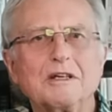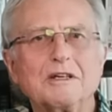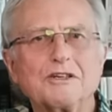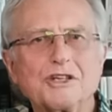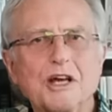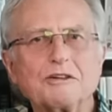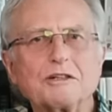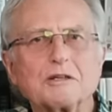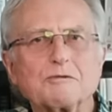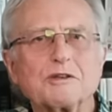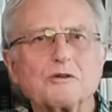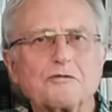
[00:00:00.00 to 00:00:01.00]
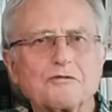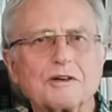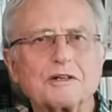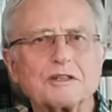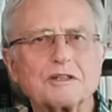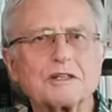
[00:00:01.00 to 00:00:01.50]
sharing it with your
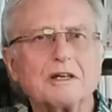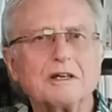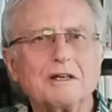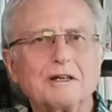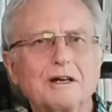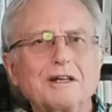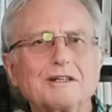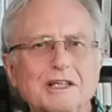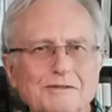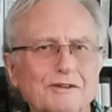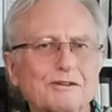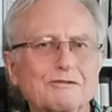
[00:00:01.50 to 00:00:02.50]
friends, and leaving a